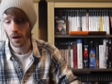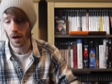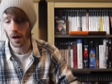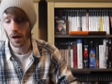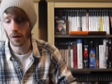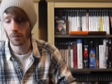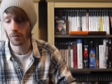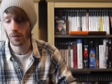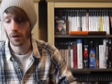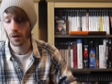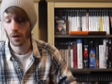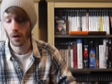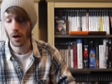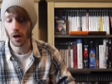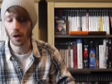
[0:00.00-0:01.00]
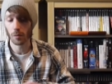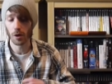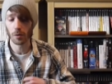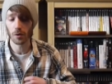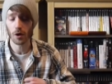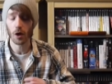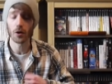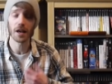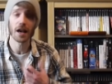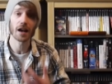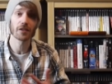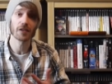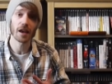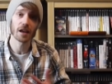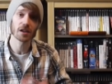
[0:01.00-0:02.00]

at the moment only has a